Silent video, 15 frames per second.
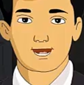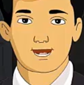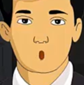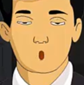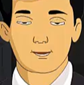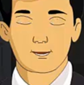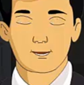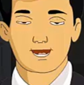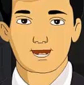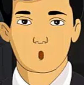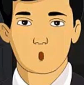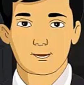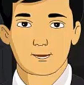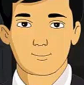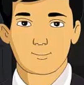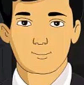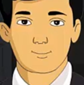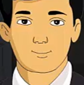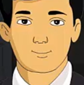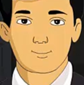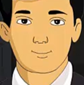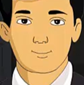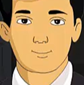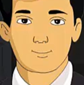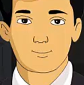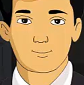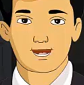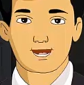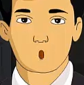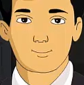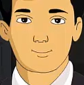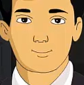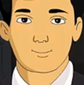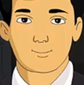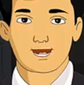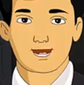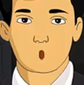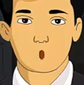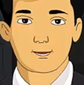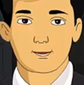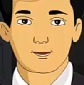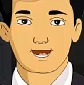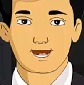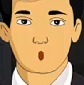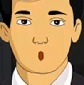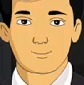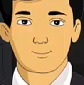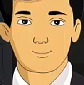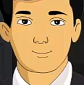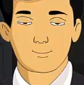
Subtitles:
of volcanic rocks and lava flow.